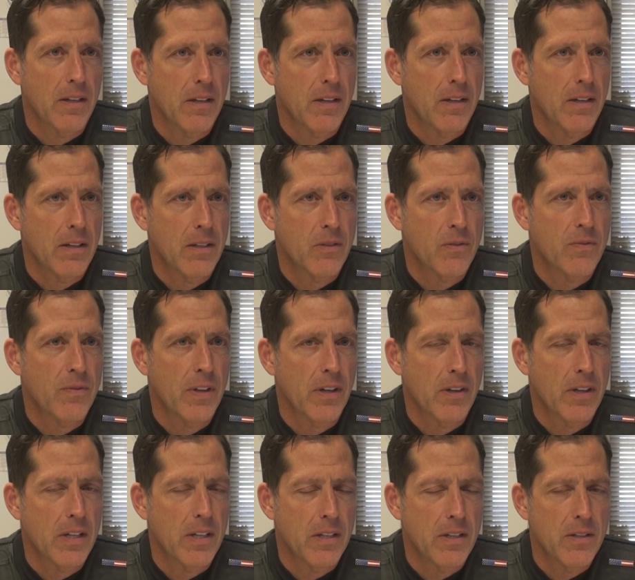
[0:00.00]
Uh, it's
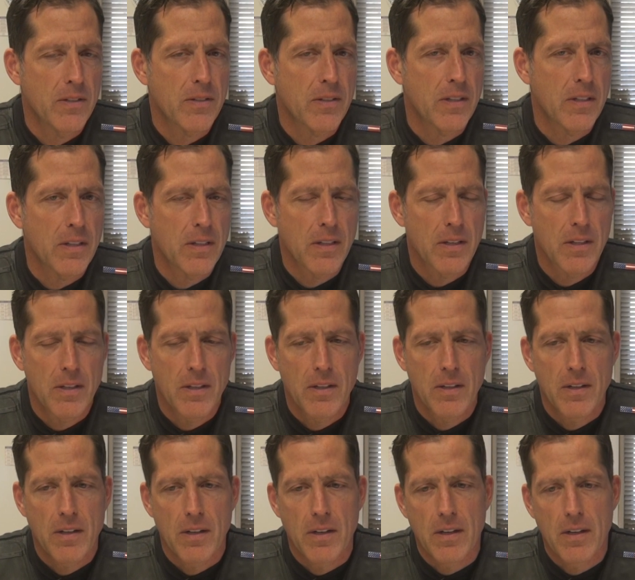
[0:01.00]
very easy
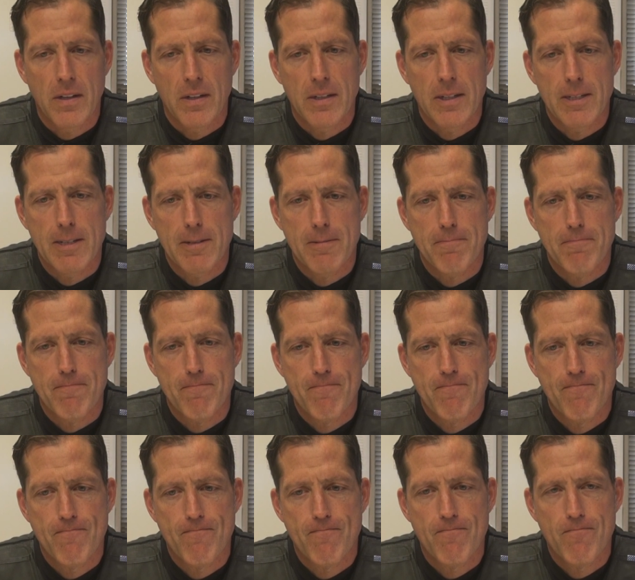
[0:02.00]
um,
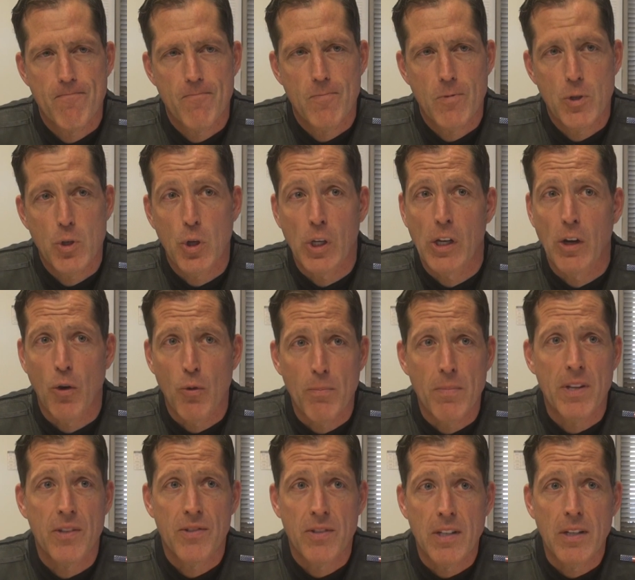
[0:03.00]
to go
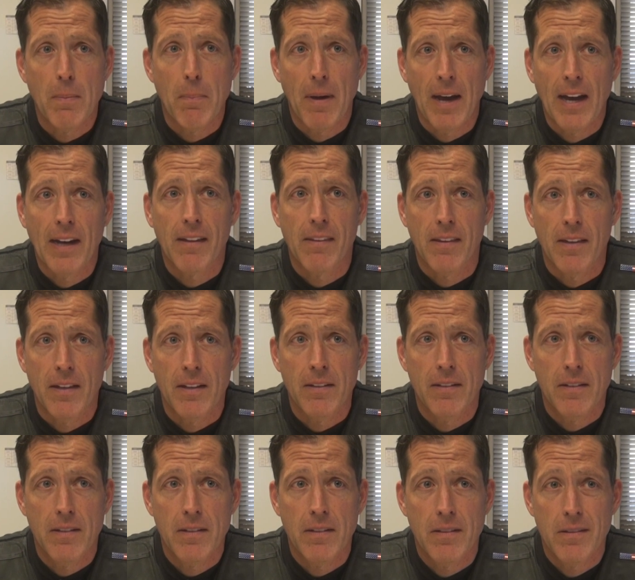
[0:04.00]
missing back then.